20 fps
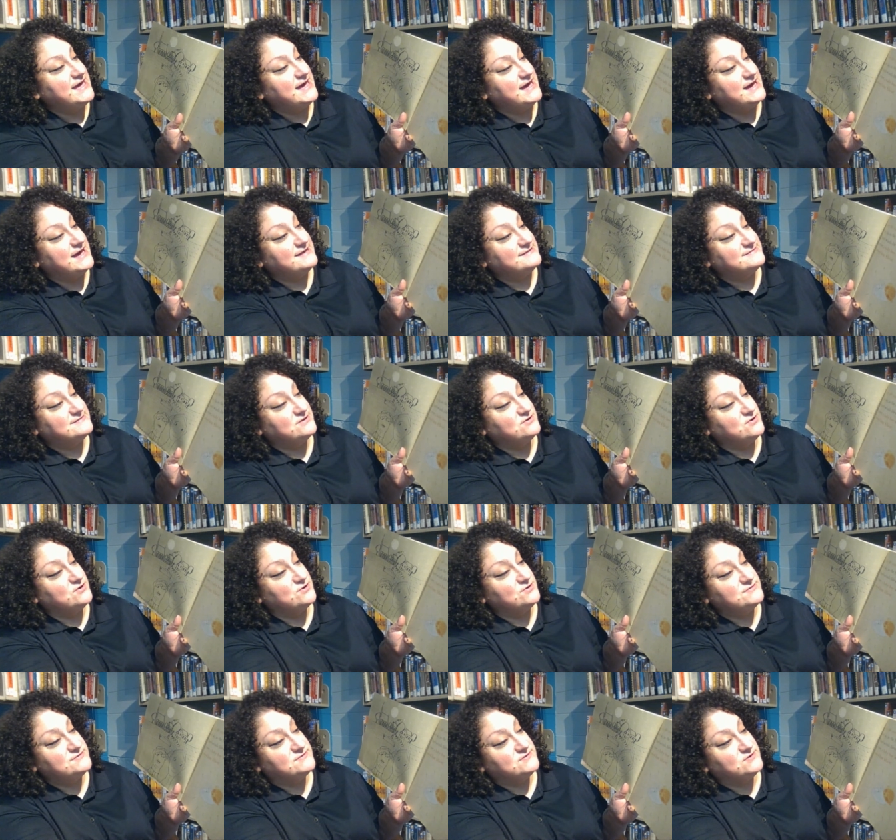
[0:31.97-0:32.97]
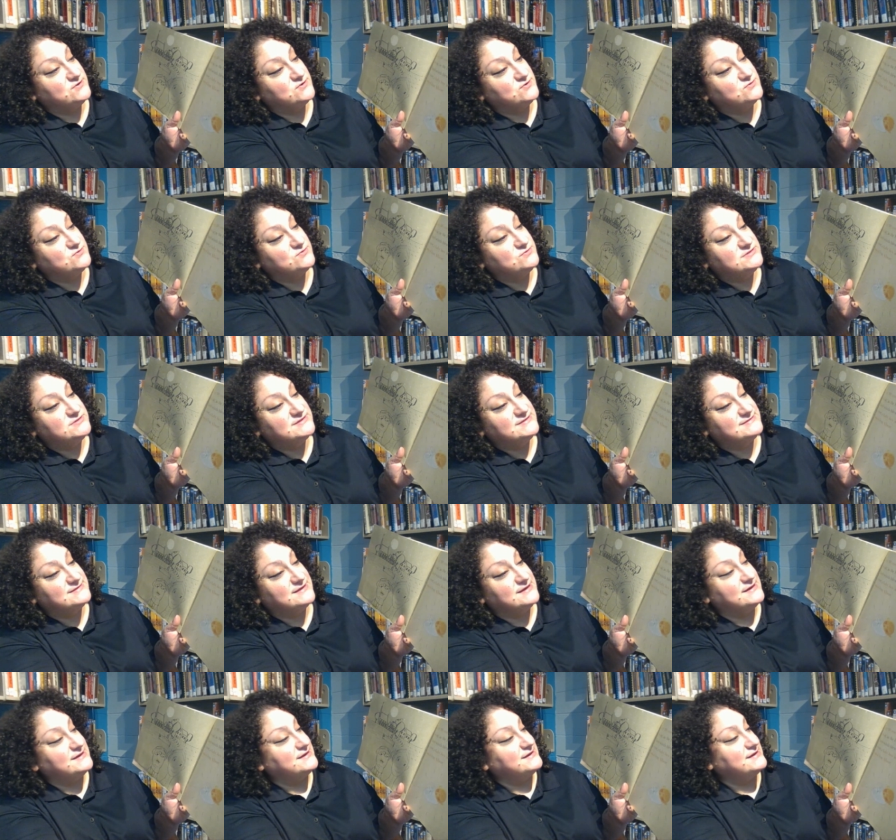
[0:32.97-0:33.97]
as the earth circled the
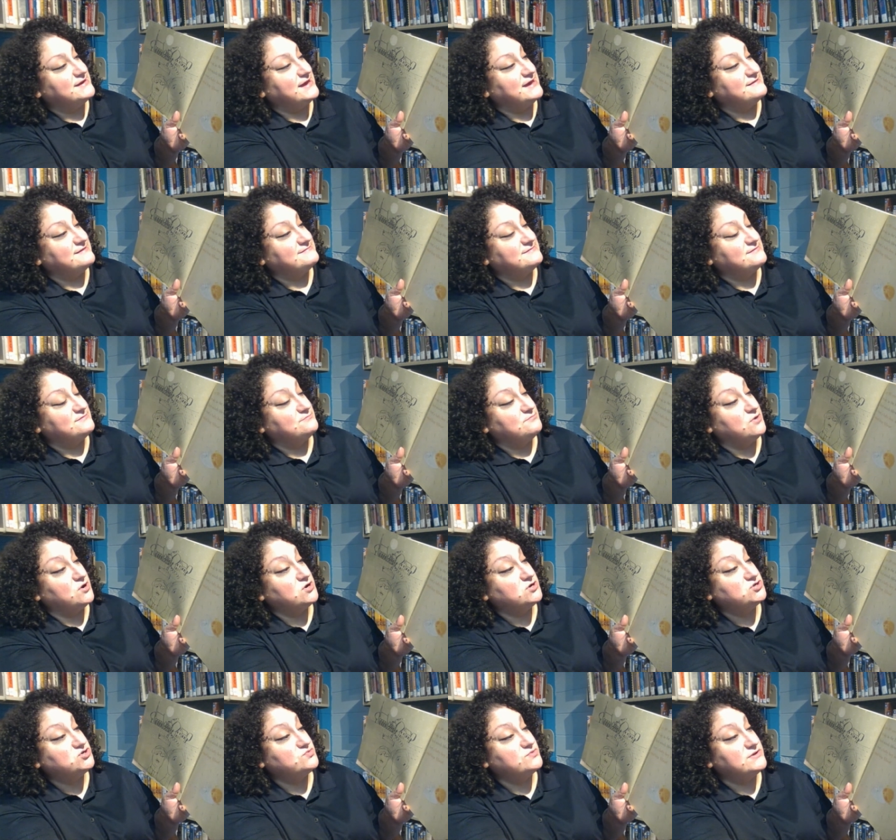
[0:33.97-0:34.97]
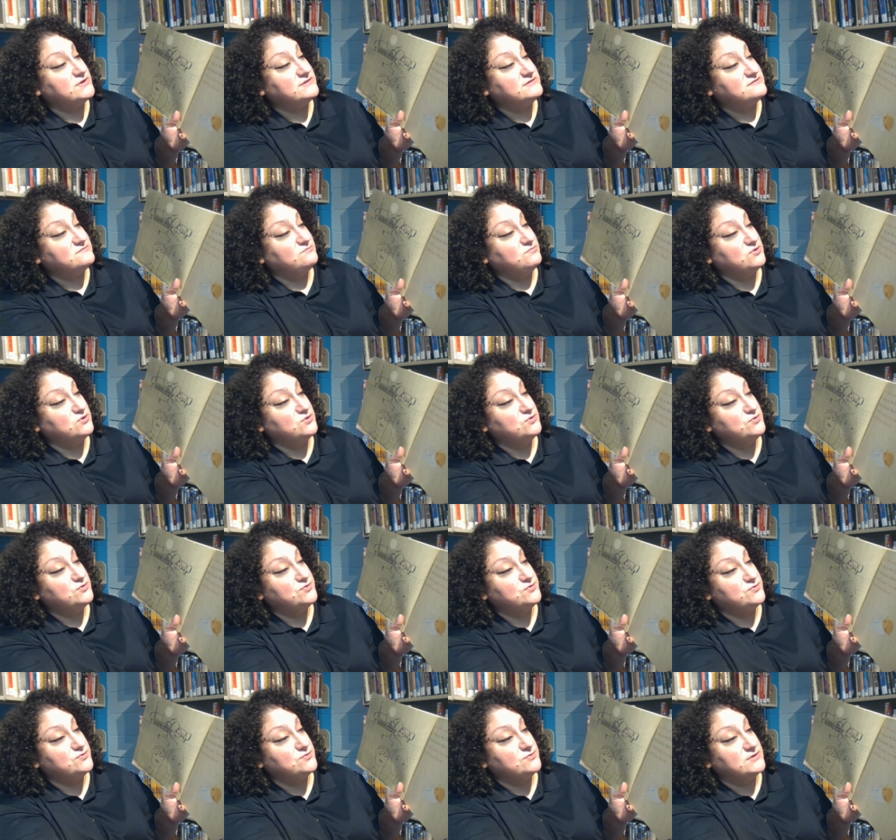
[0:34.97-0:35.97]
sun, as the March winds blew
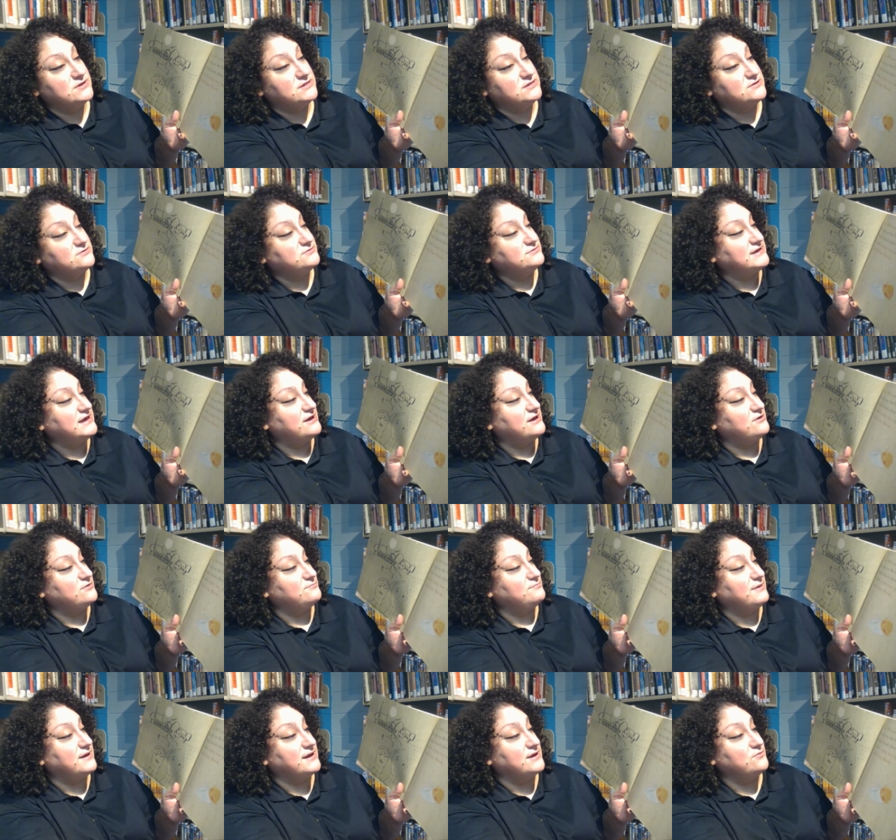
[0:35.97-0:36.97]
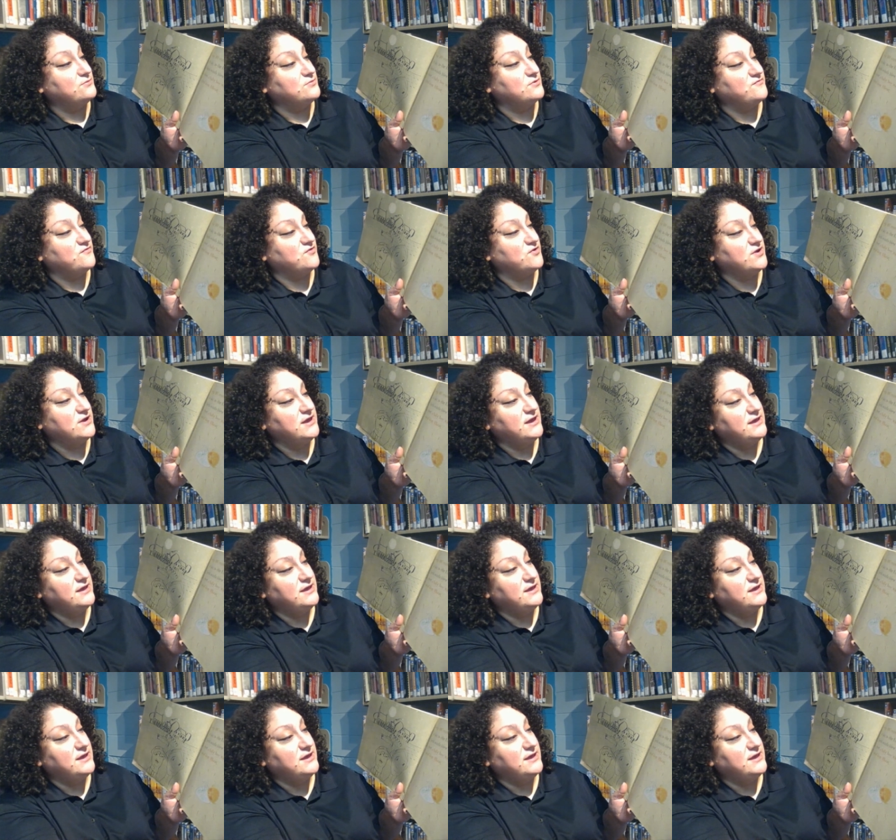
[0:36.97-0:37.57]
through a little town by a river,